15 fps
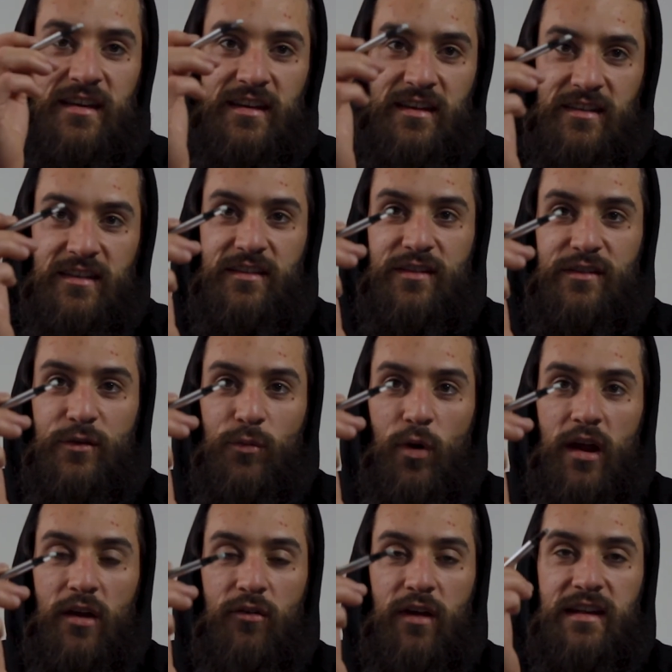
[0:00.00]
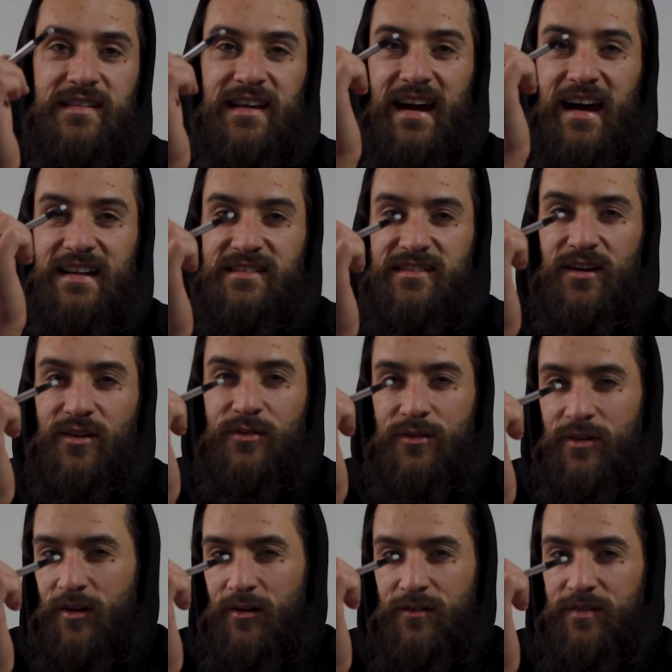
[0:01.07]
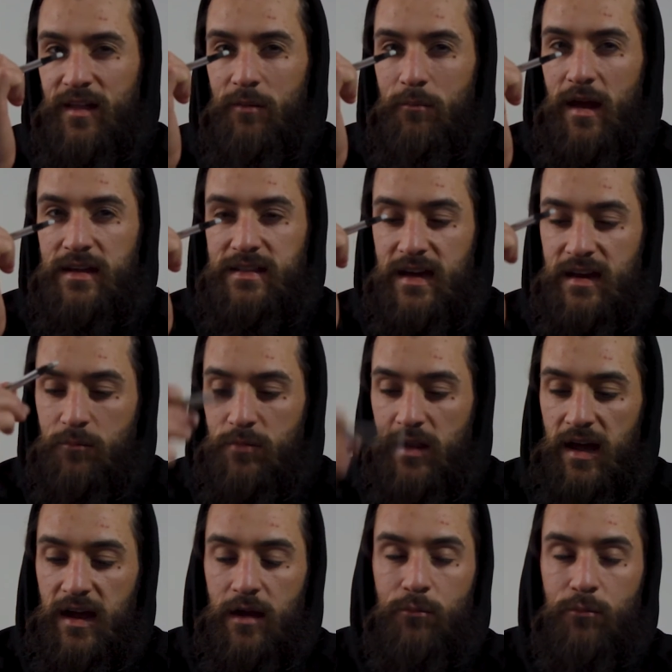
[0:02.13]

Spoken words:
this is a white eraser. I don't know if they make that in black.